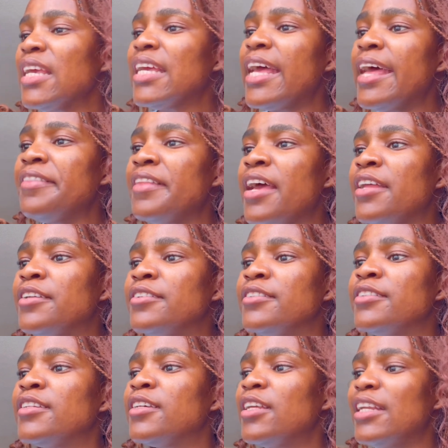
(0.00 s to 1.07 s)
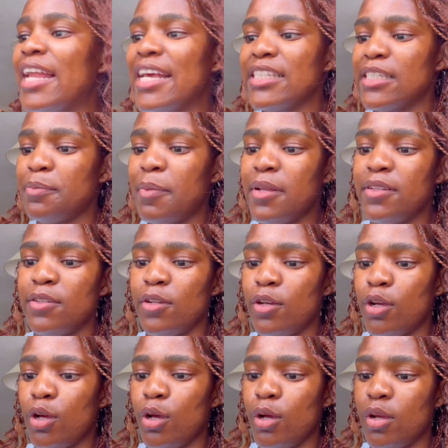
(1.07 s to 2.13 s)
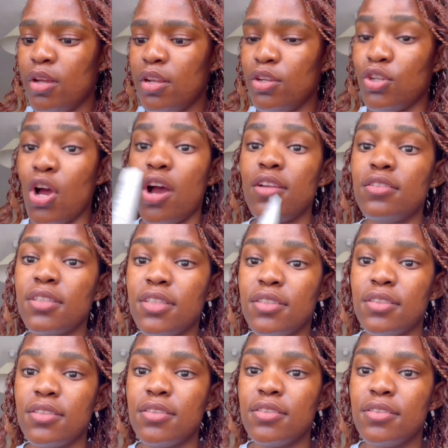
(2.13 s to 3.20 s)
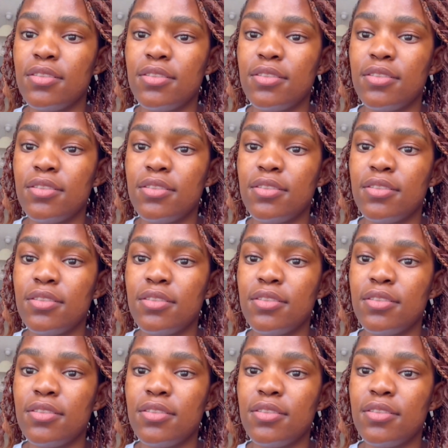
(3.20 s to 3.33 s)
And then last but not least,